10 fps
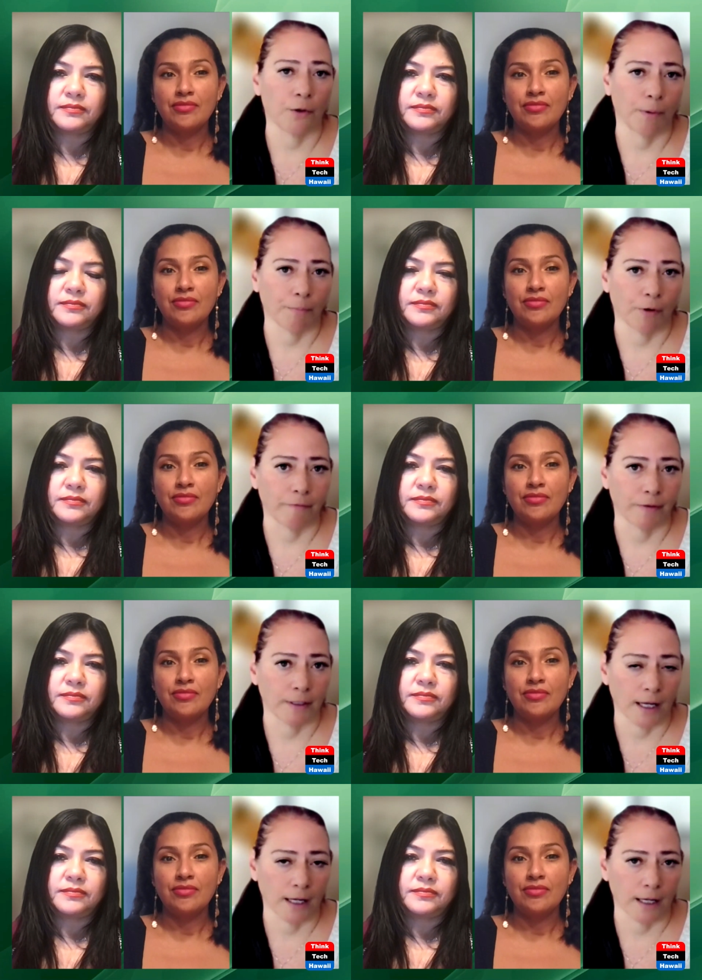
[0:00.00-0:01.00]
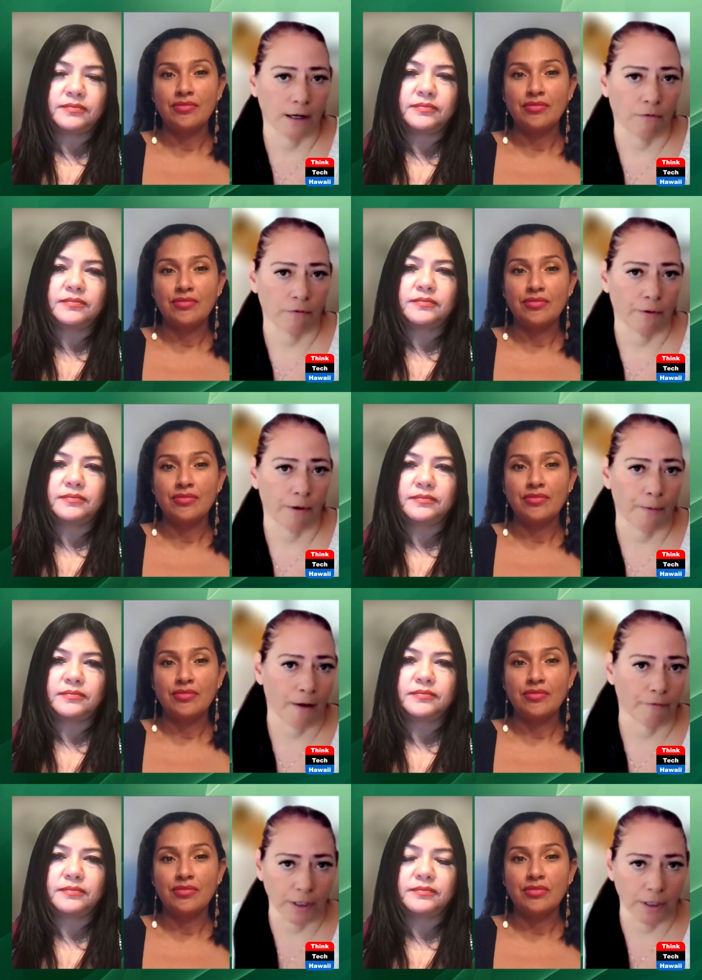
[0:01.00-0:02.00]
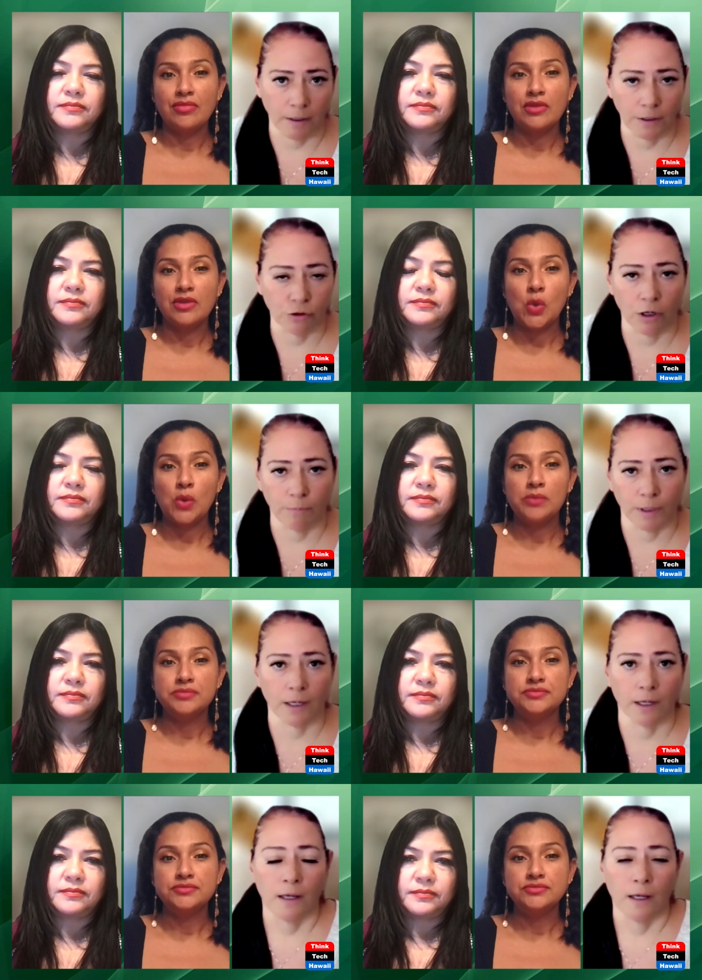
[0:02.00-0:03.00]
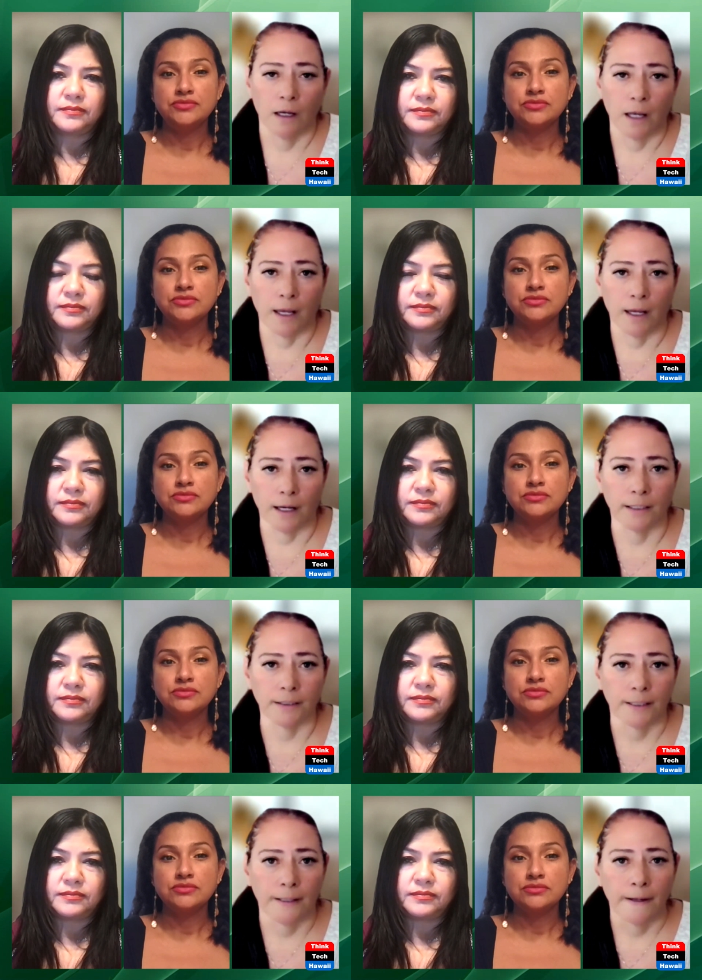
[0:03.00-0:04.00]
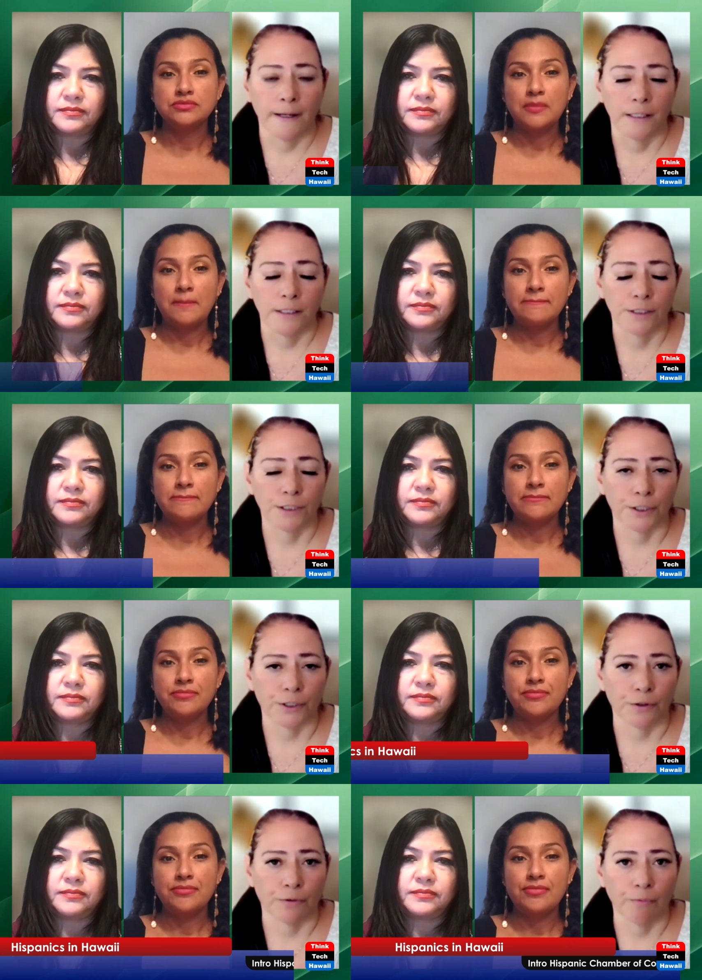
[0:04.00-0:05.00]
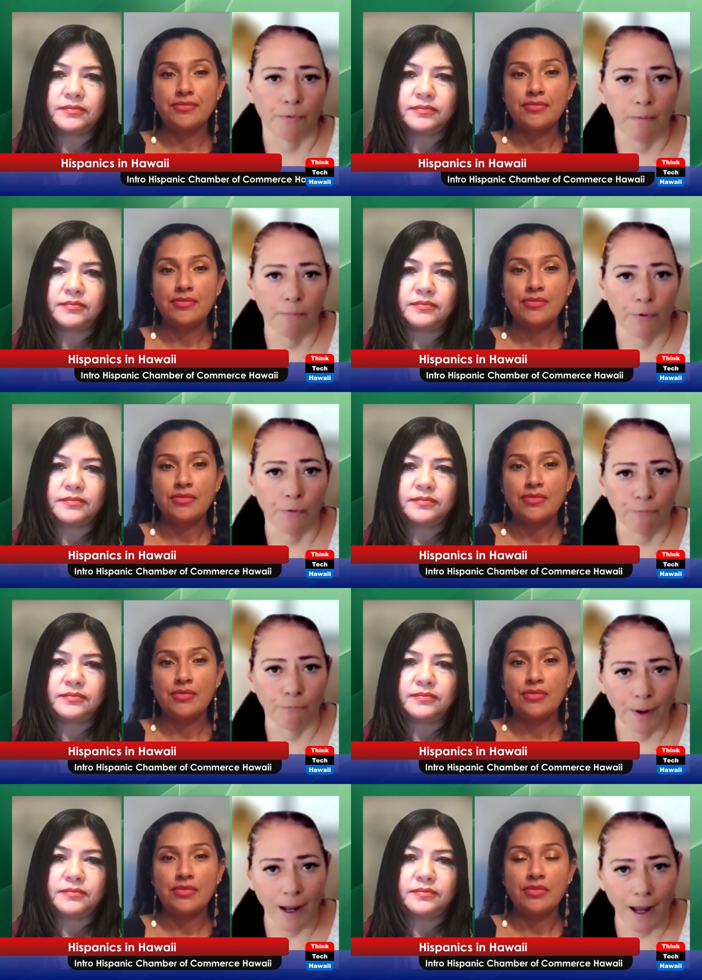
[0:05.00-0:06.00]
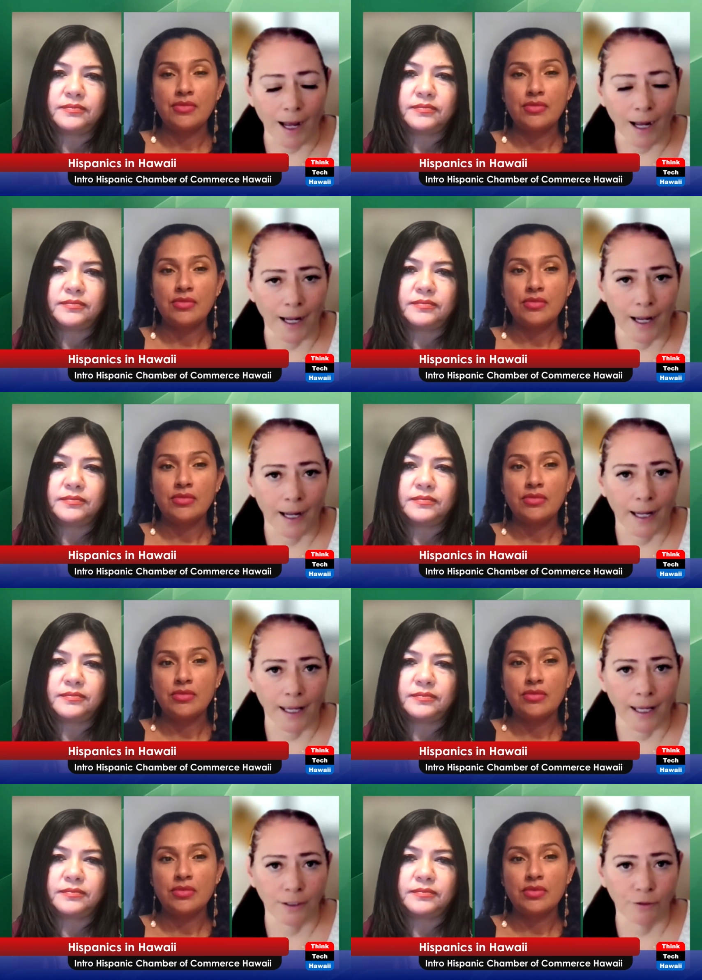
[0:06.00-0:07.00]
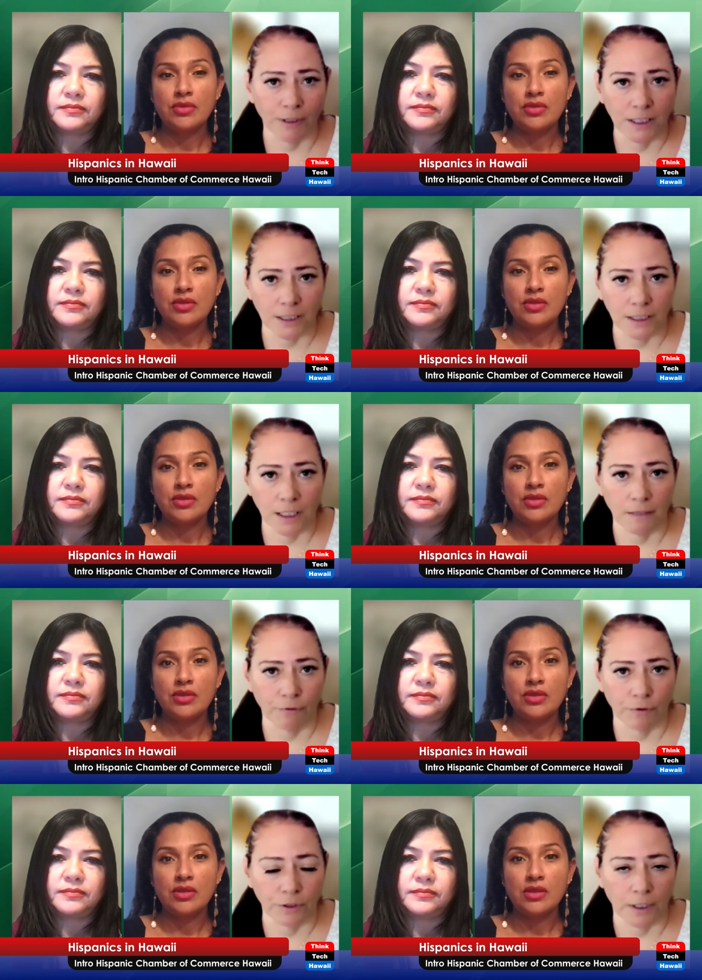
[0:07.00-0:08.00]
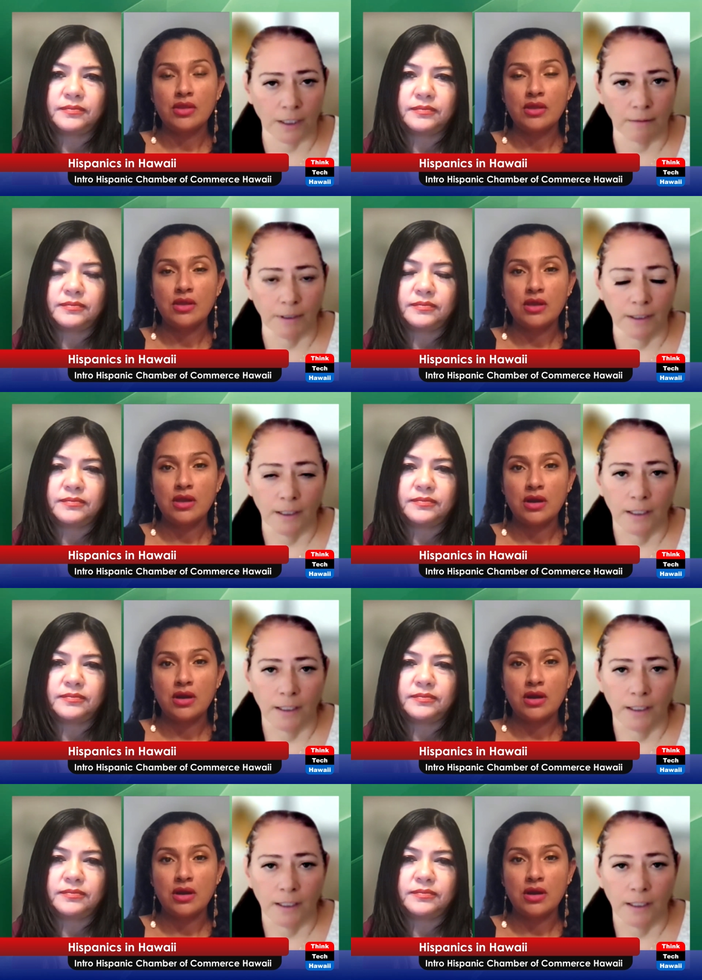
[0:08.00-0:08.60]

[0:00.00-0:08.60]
Speaker 1: other people had taken it over after he joined me. And so when we moved back in 2016 full-time,